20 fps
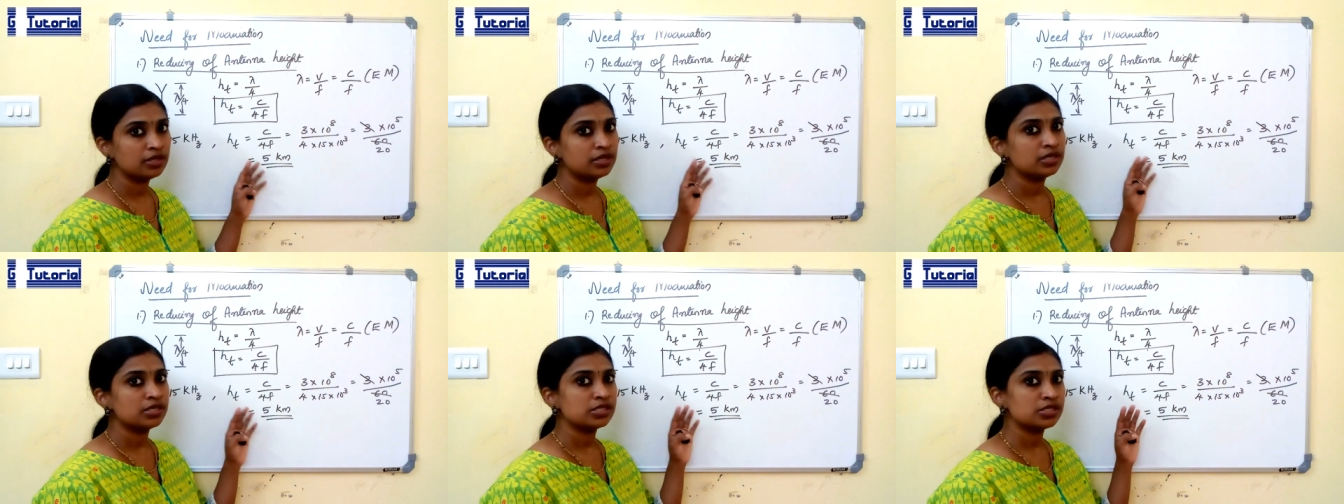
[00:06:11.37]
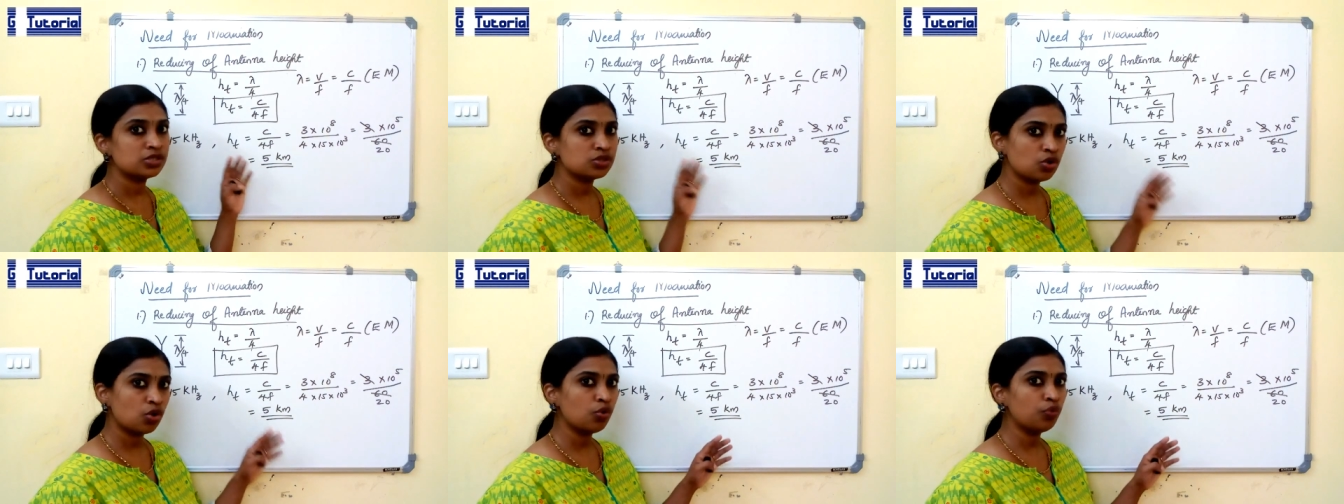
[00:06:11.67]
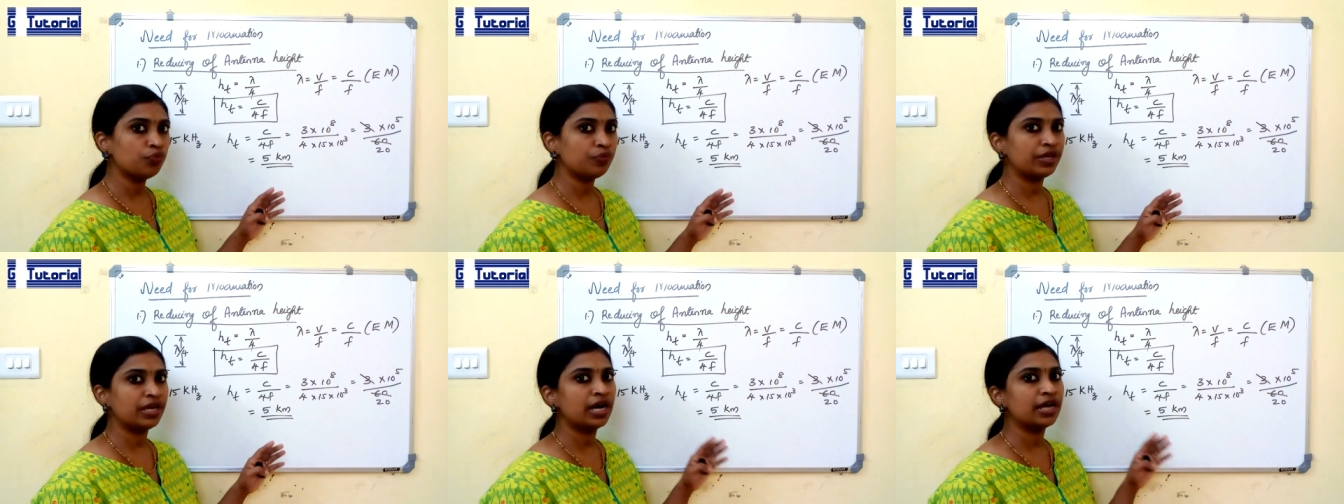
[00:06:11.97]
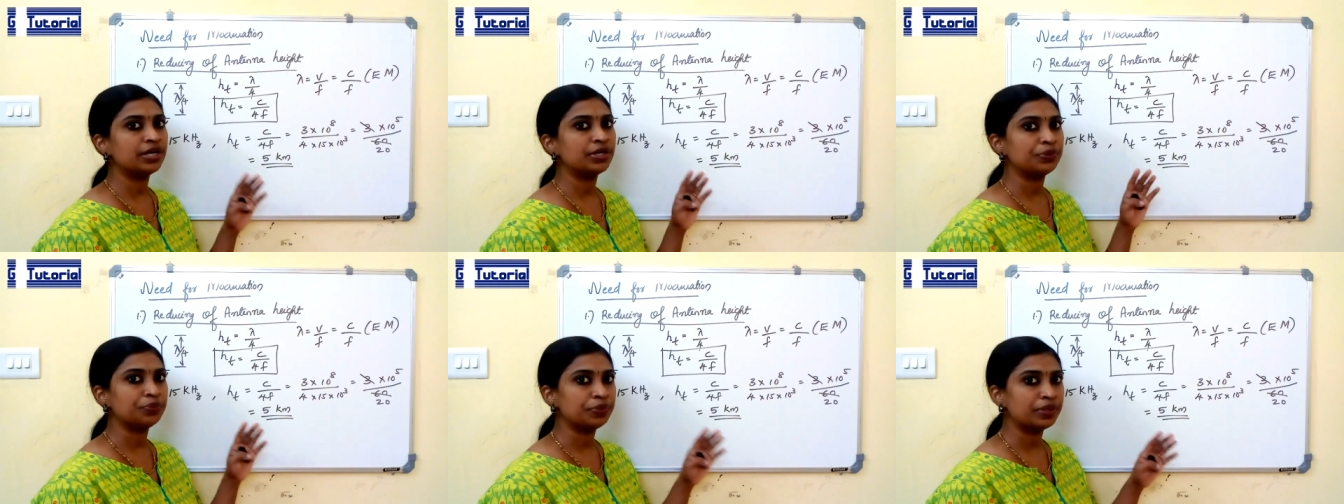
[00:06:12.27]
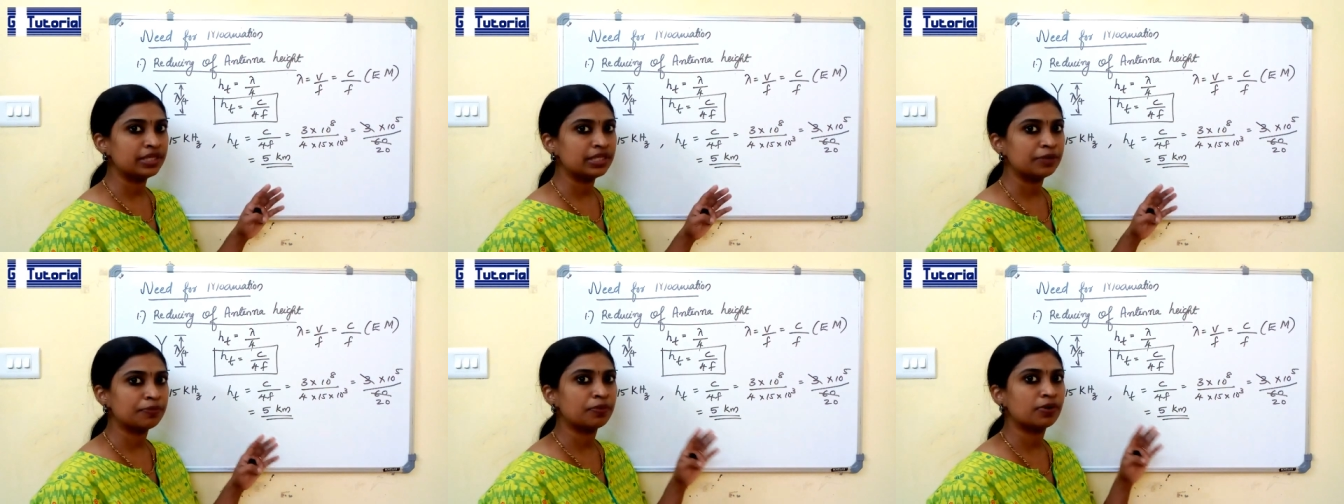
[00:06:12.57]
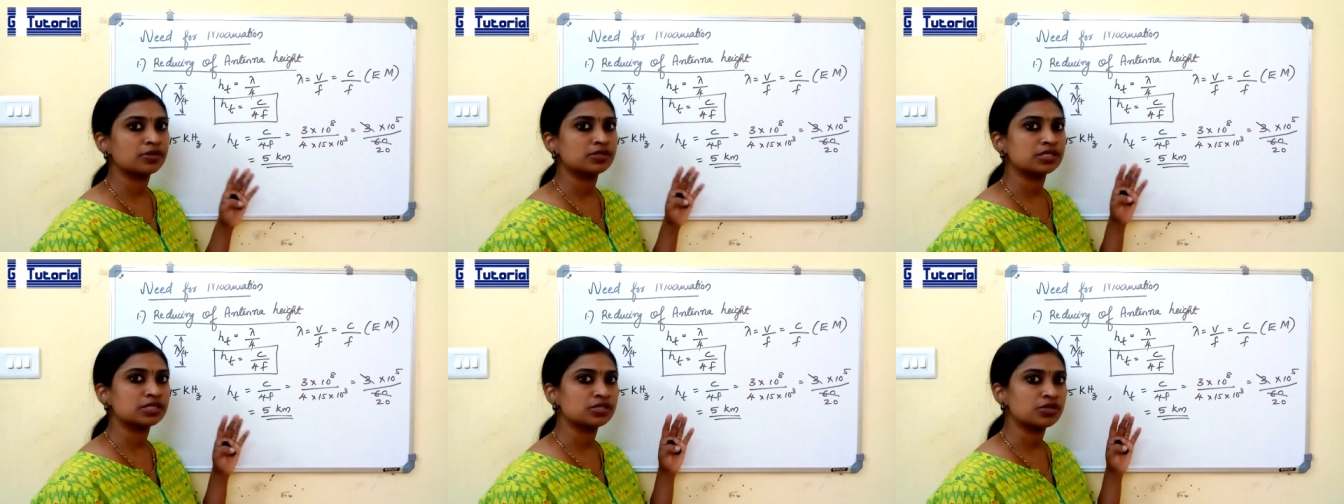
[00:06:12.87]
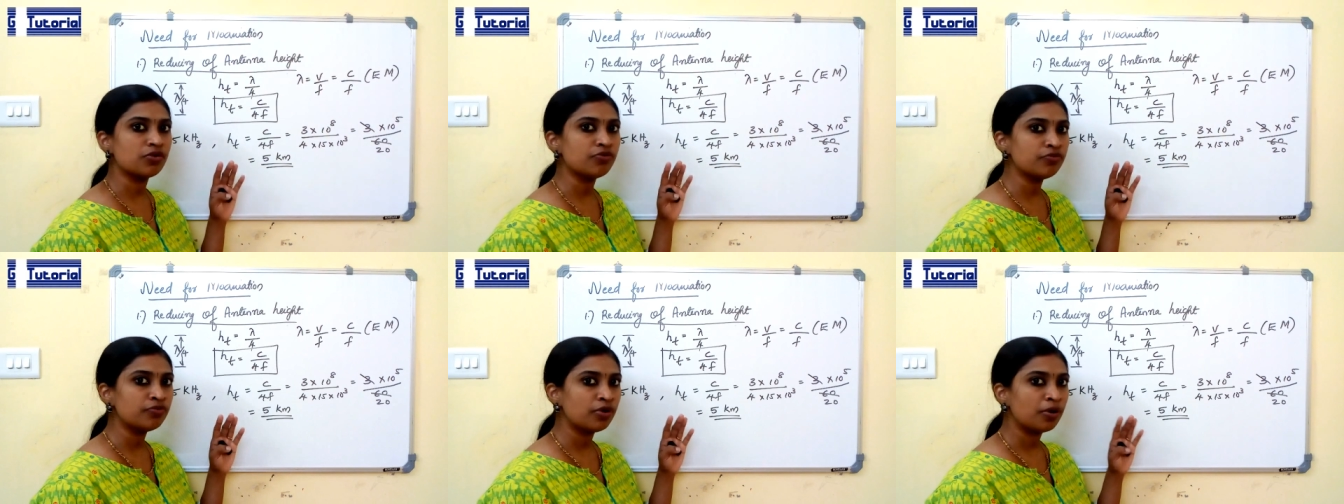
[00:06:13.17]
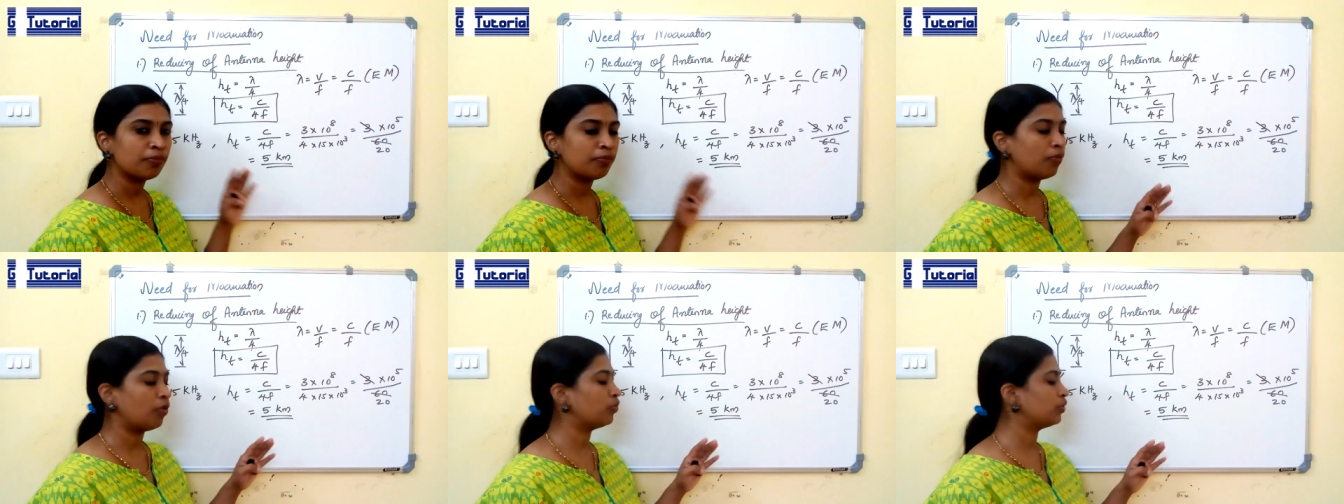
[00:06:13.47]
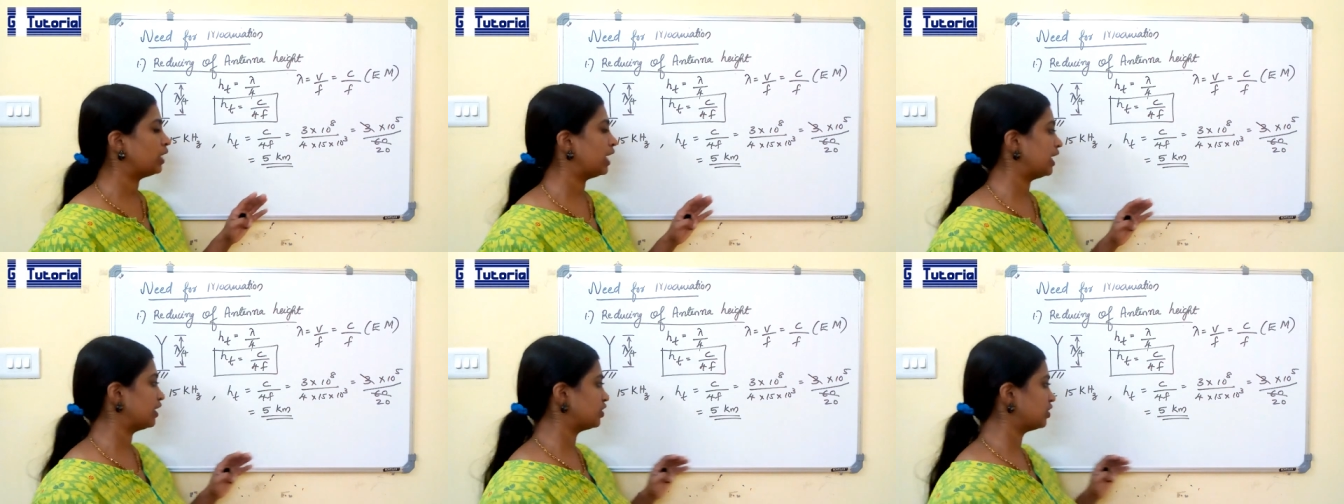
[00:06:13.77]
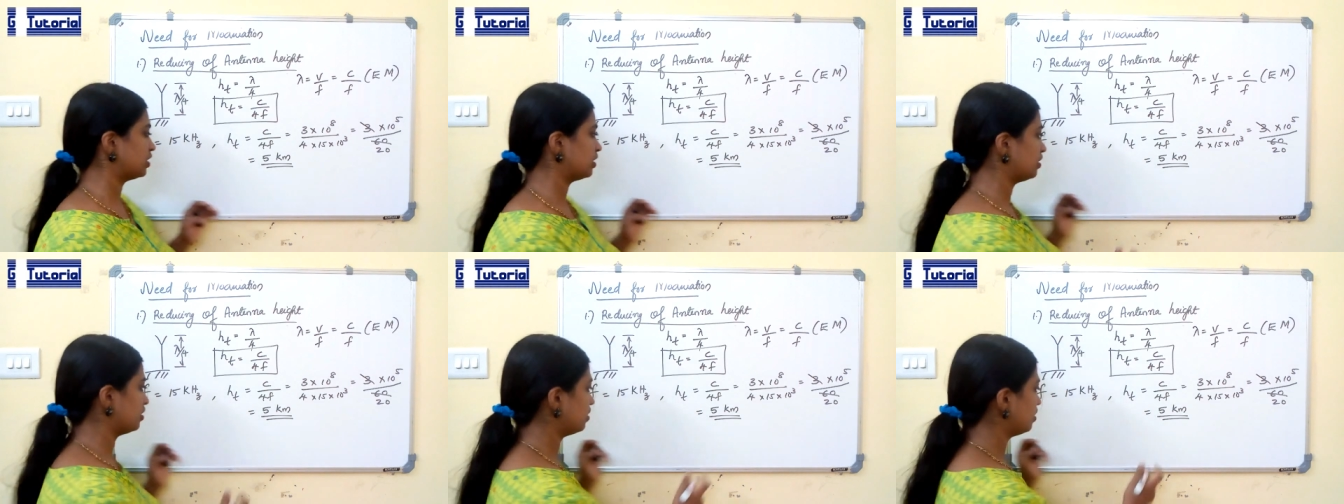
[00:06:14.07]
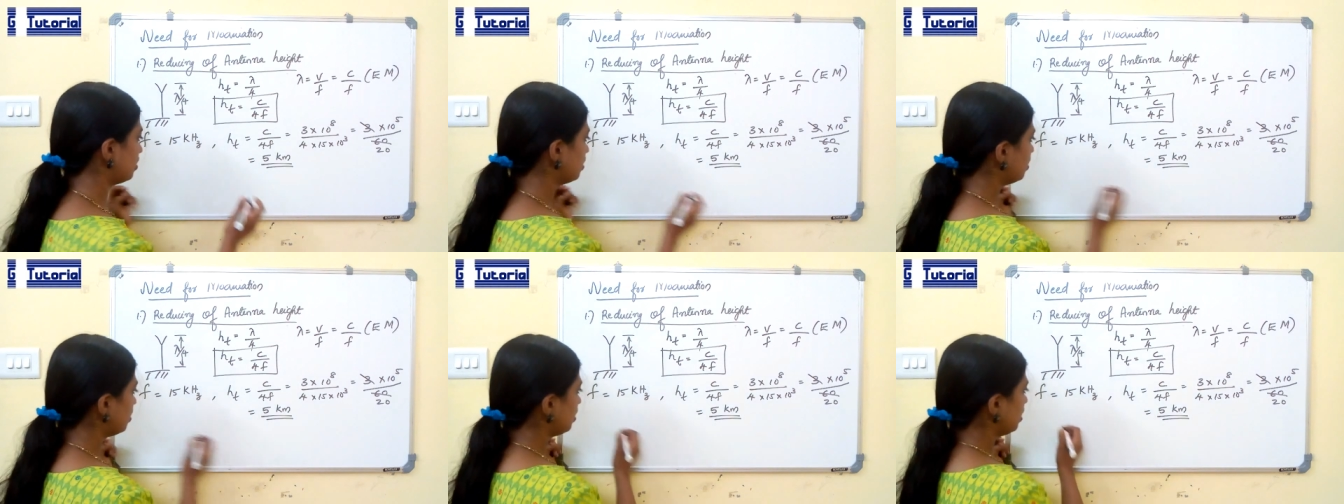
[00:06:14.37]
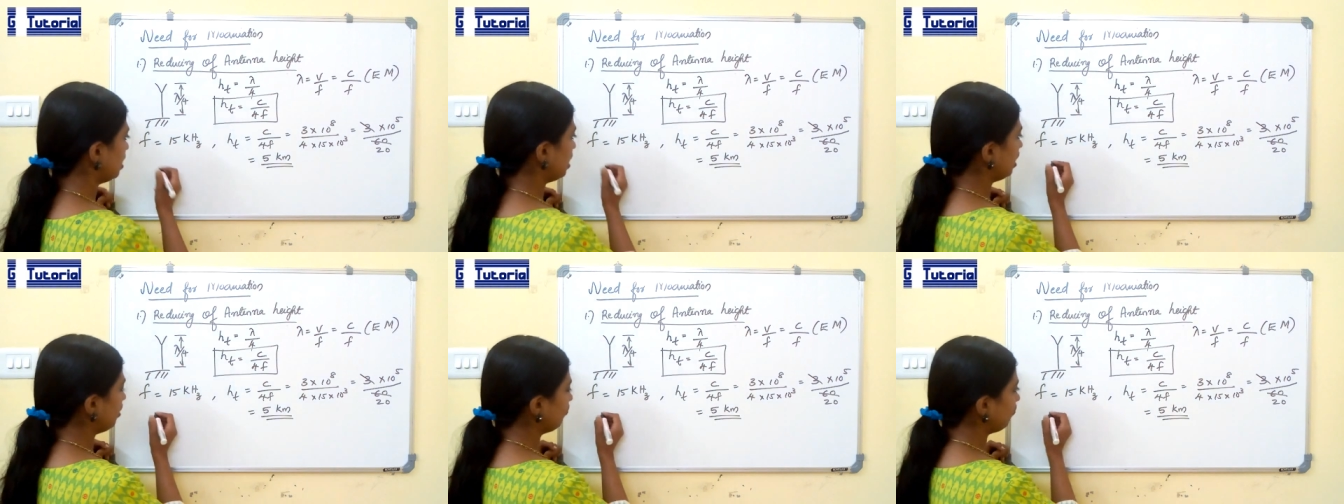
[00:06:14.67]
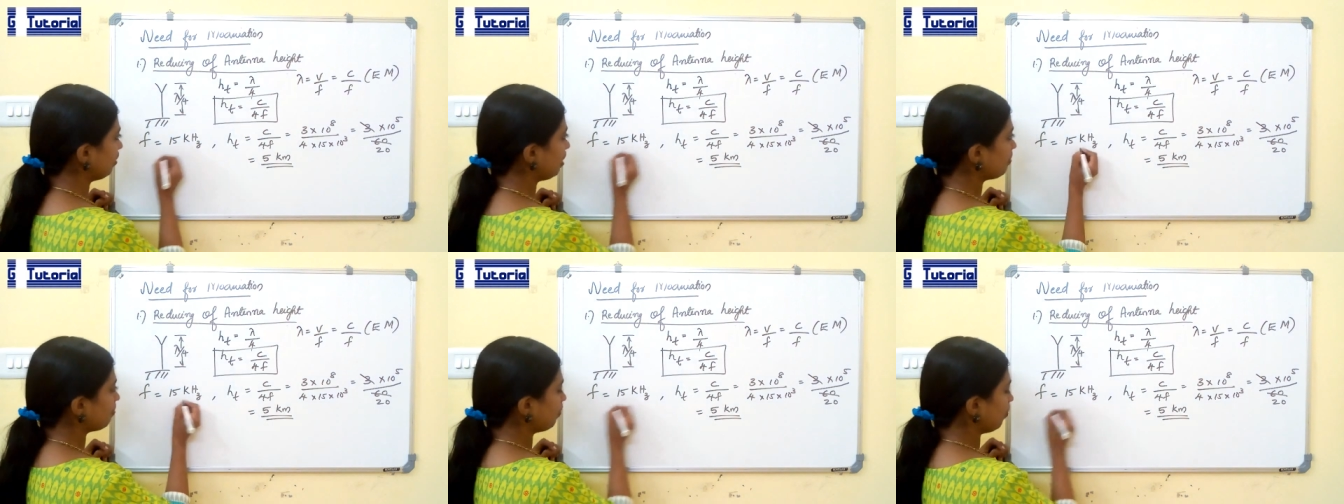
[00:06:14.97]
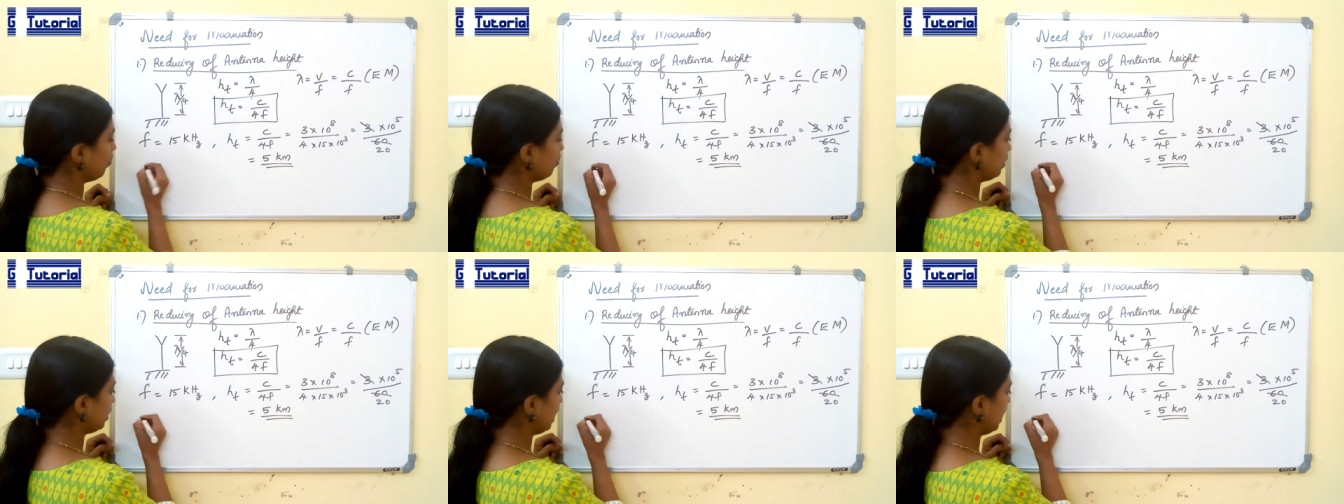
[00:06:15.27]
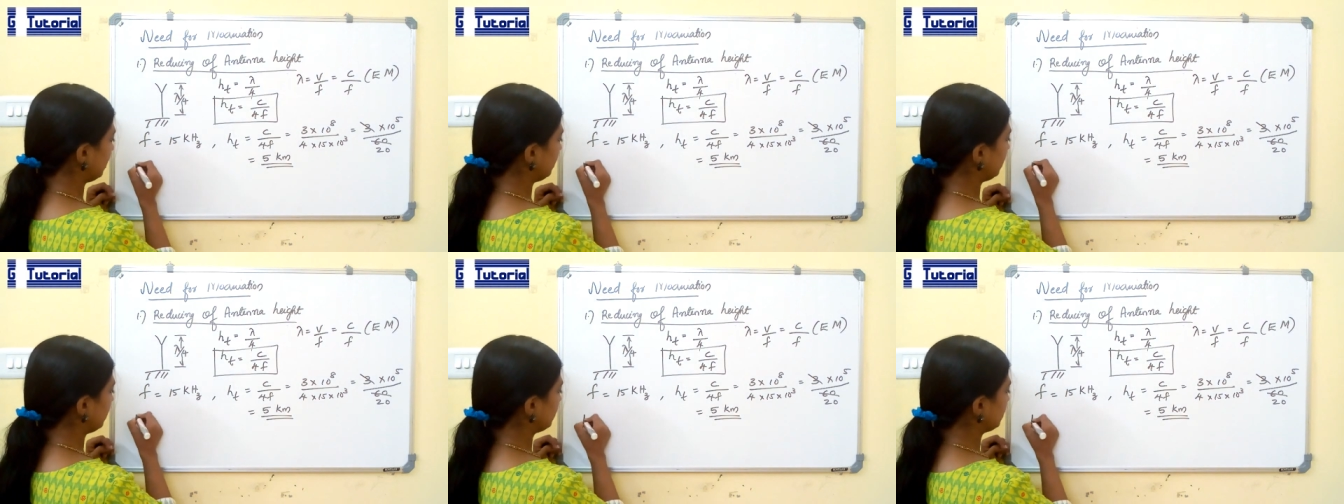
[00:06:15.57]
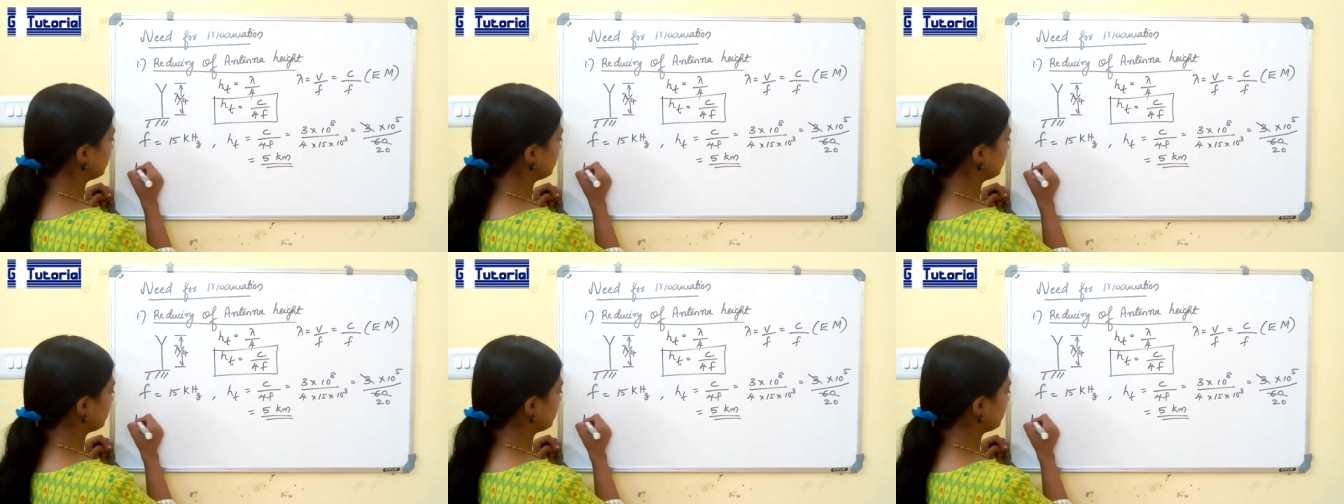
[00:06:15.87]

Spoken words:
So we are doing the process of modulation. If we are modulating